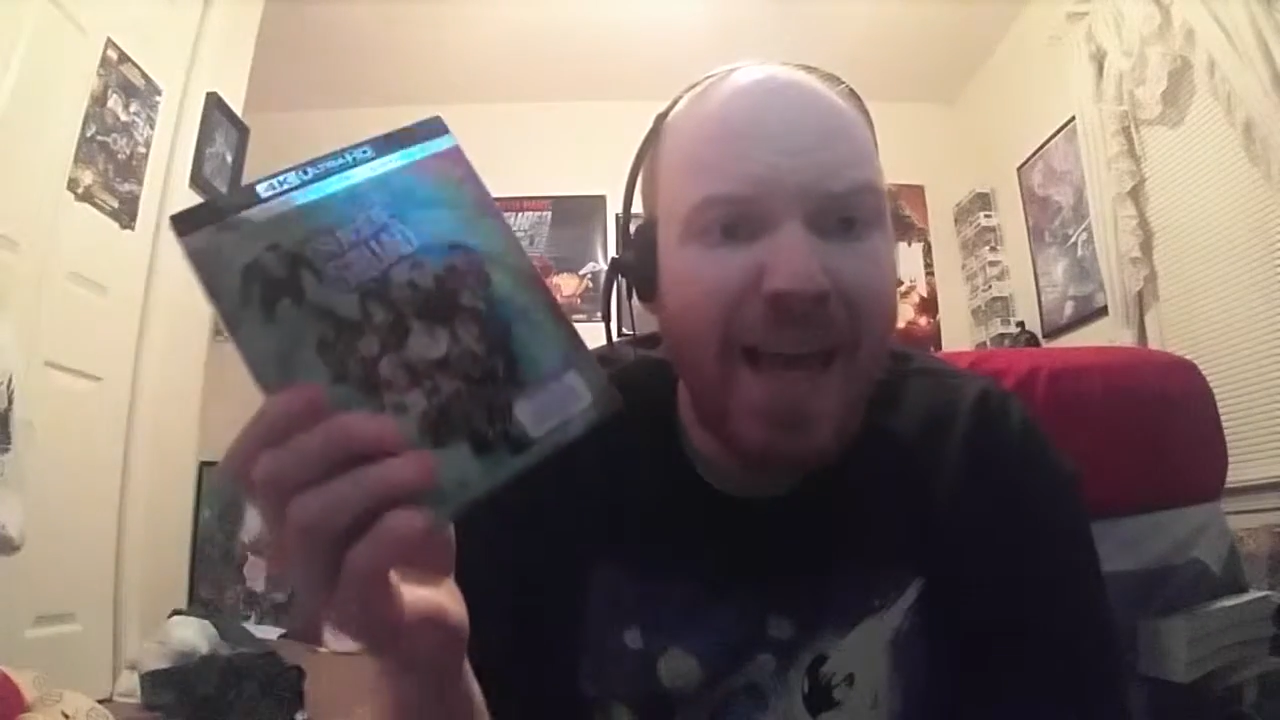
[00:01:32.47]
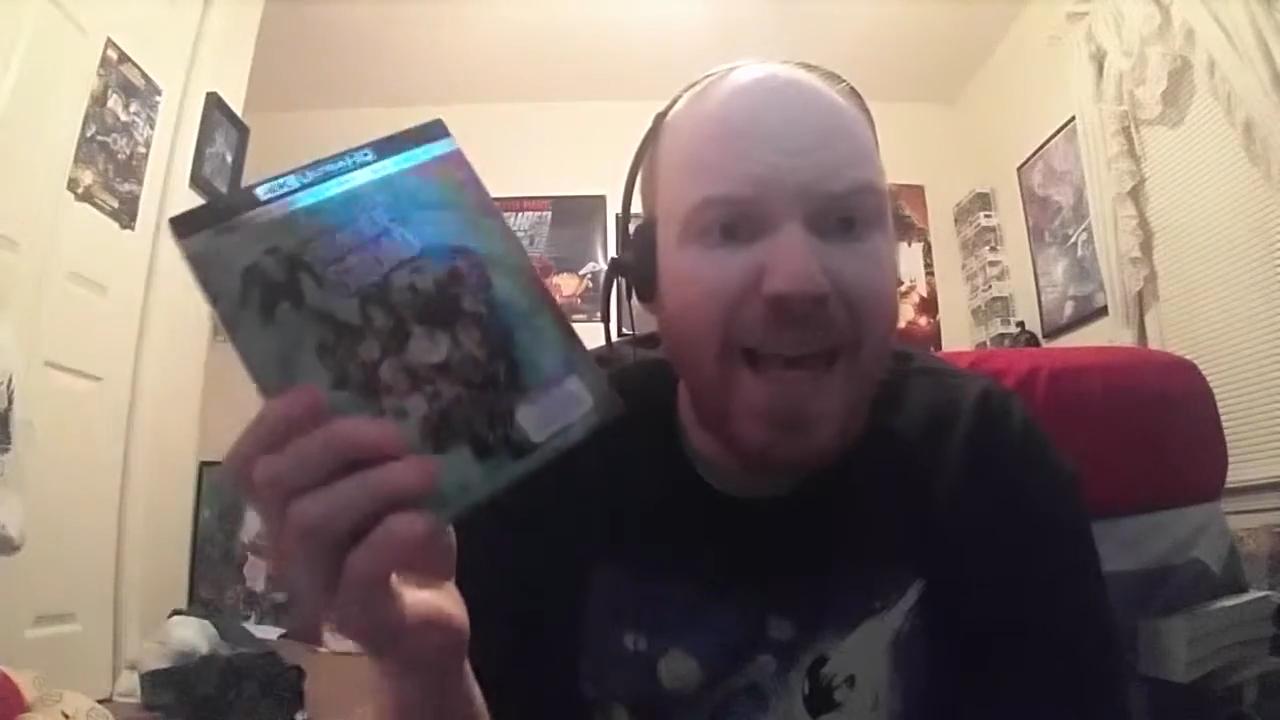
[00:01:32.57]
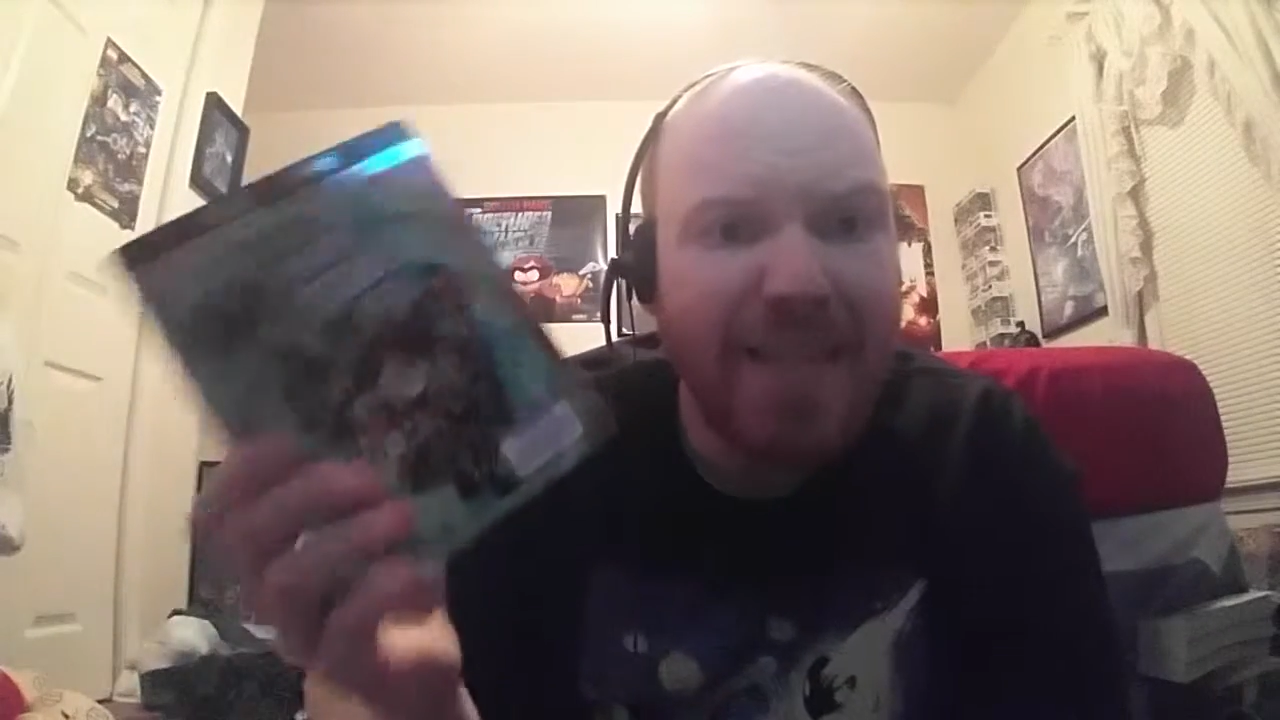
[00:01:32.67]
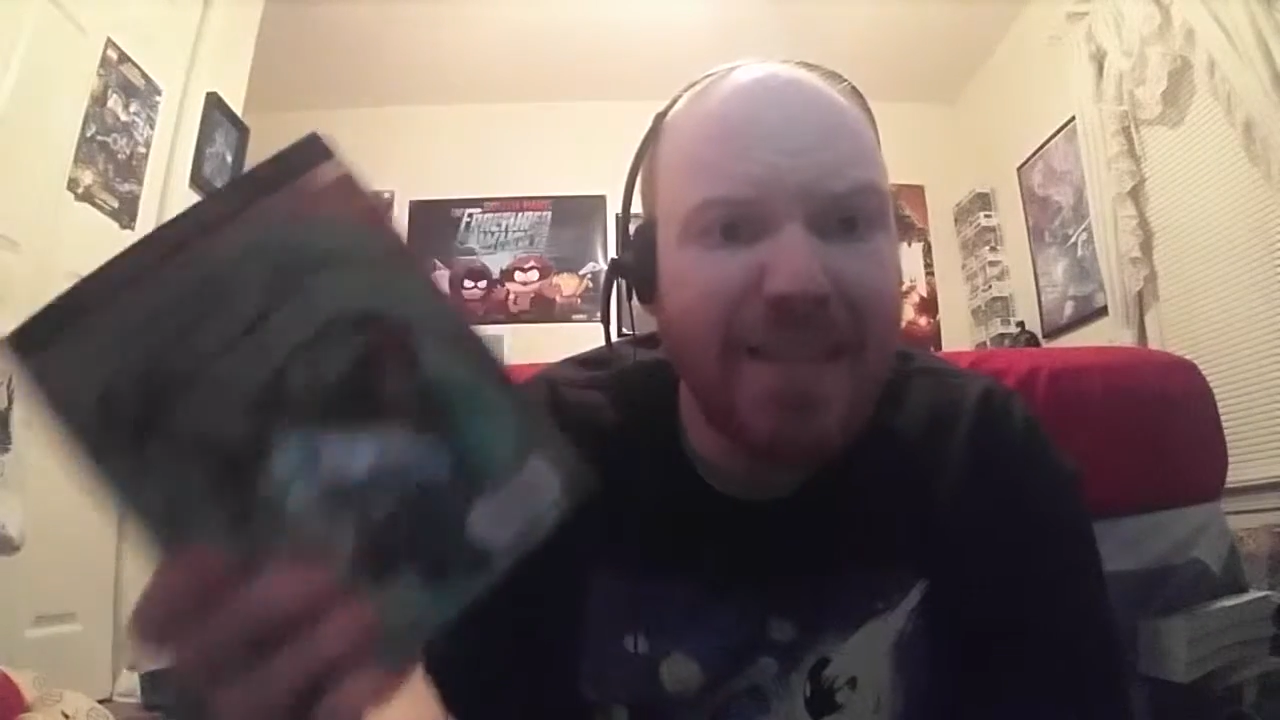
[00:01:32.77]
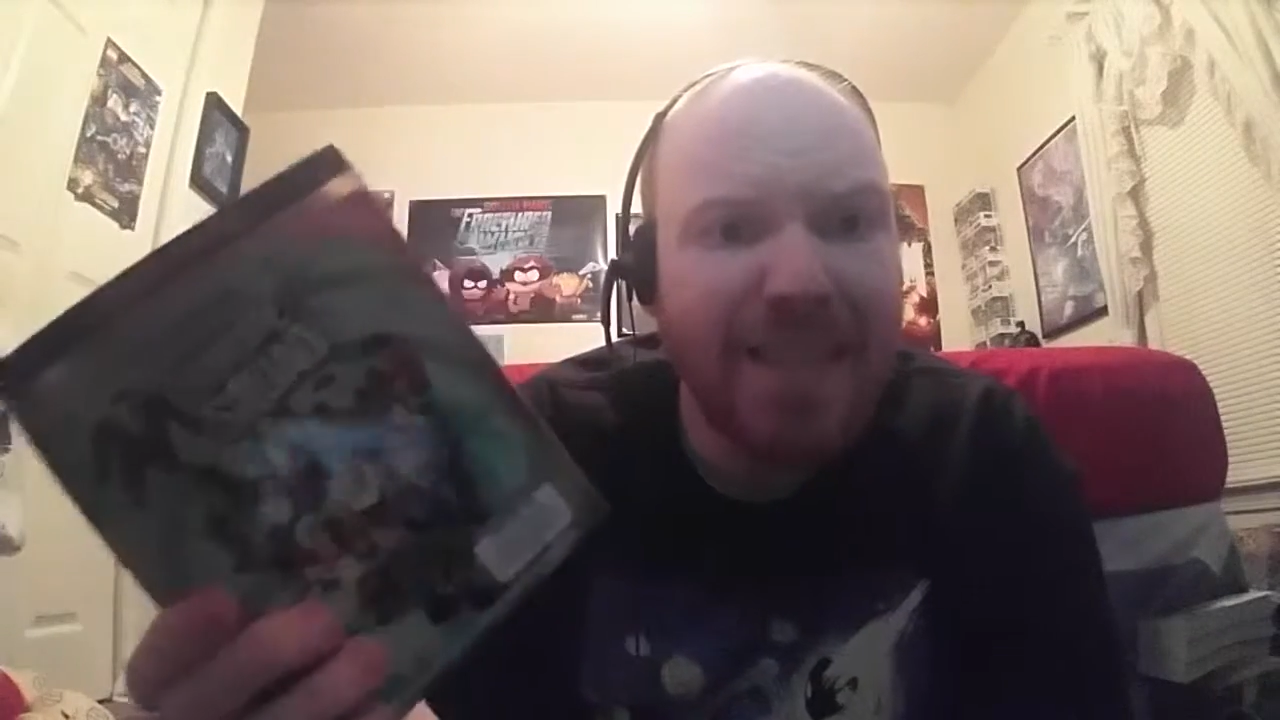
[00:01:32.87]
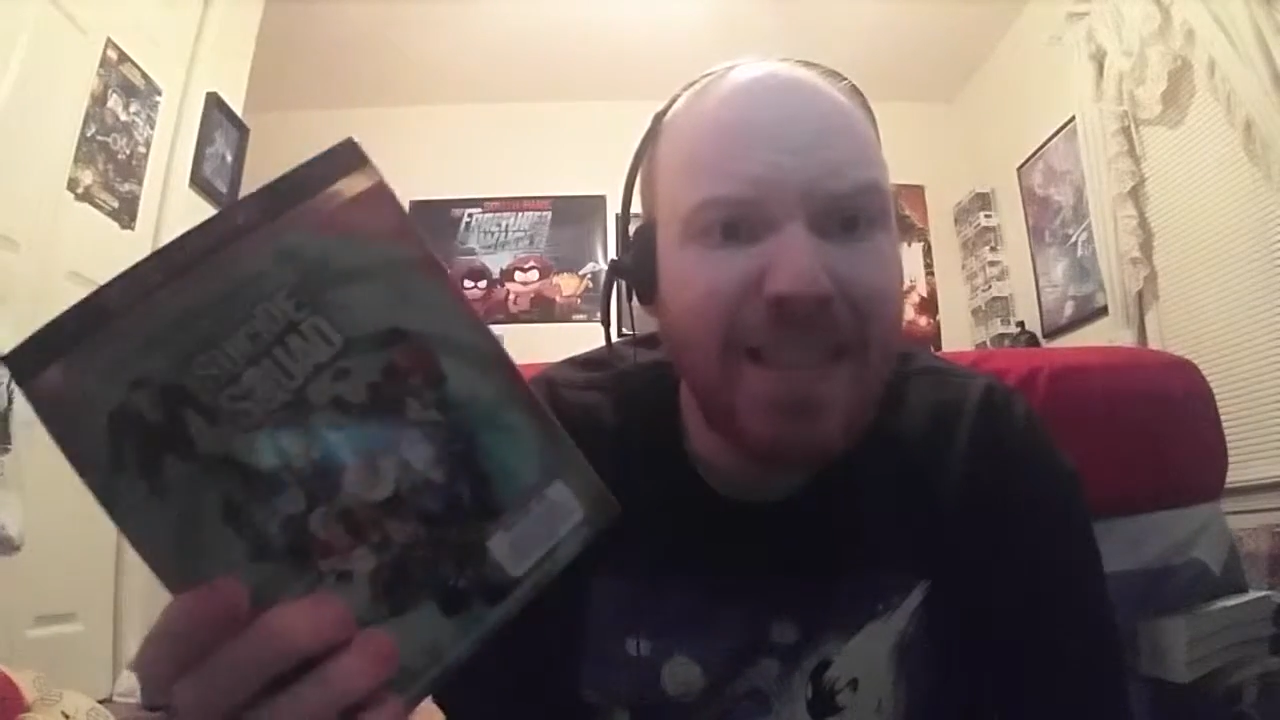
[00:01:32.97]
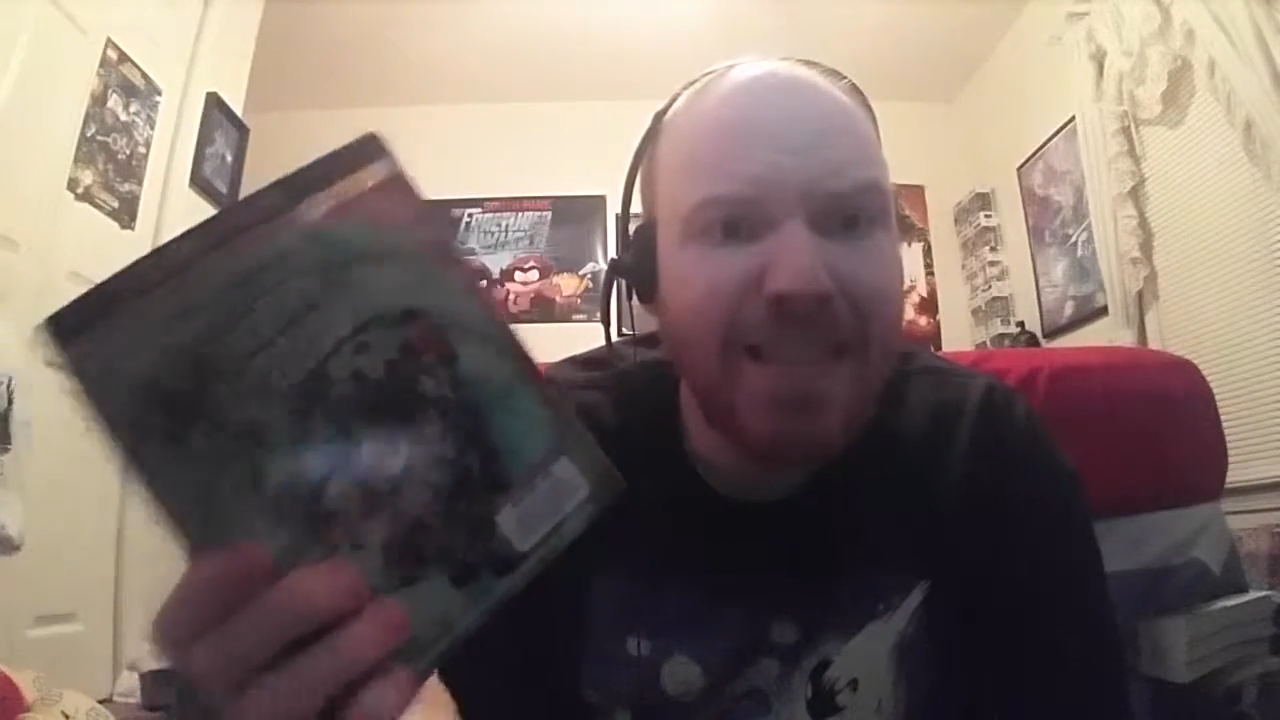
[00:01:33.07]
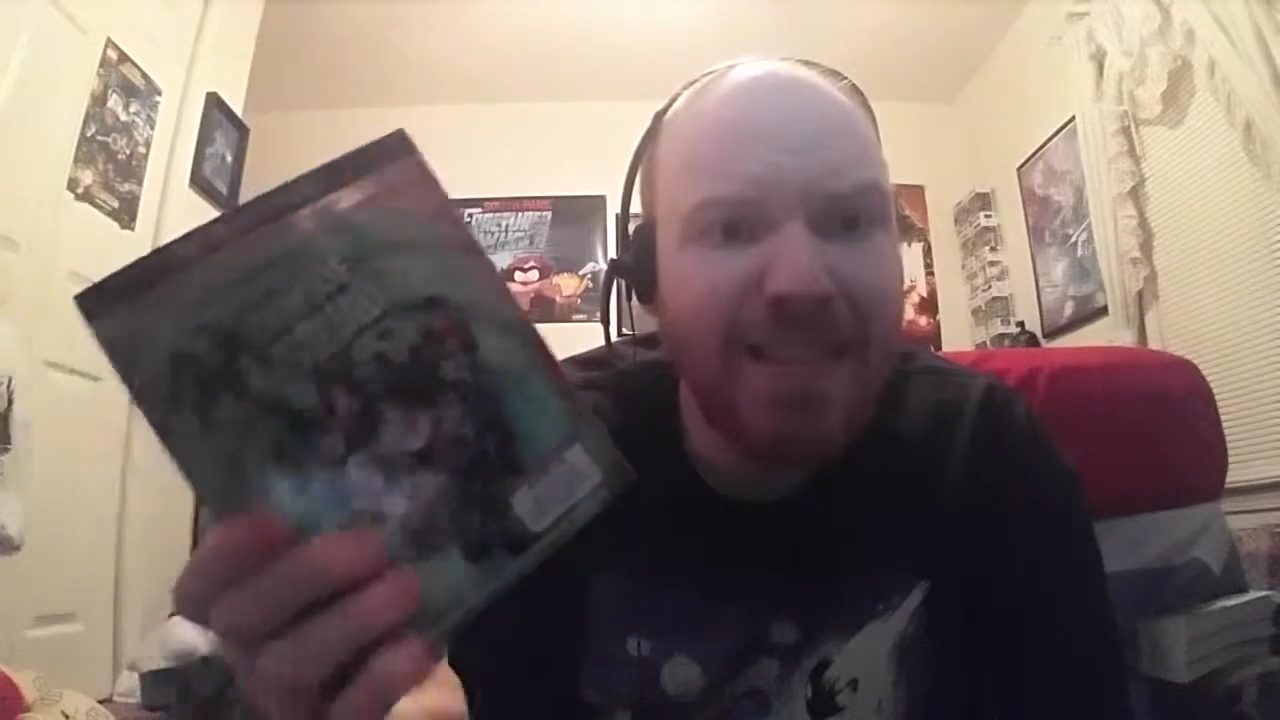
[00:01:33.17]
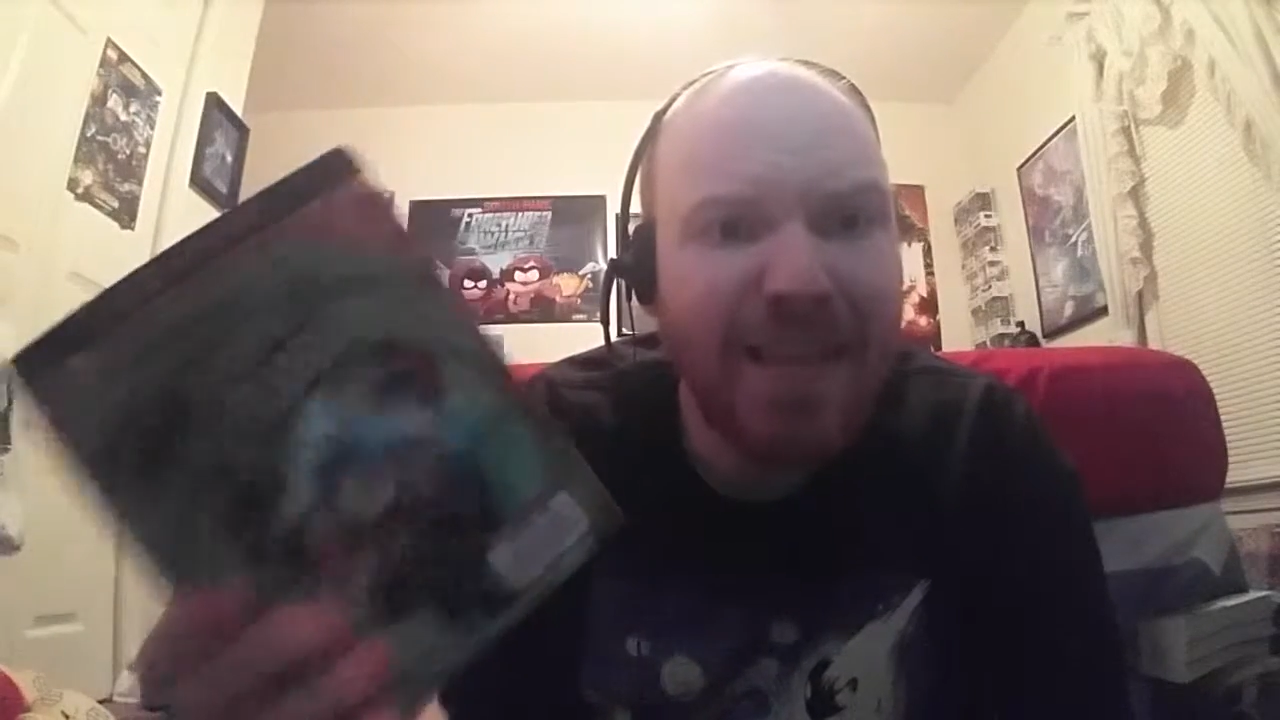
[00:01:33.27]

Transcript: a Teen